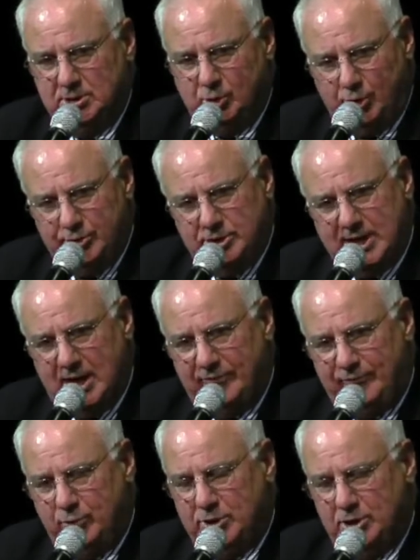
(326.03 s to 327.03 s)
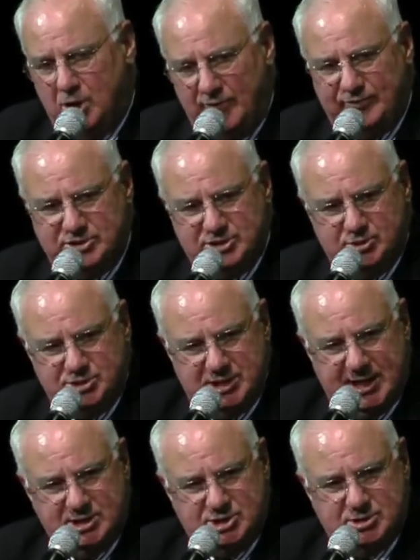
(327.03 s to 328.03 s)
the Northern California Golf
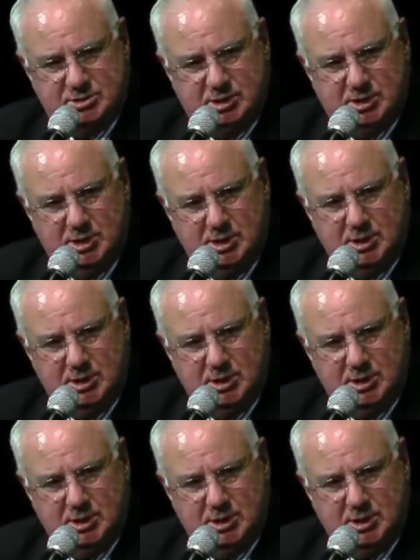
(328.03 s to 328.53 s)
Association,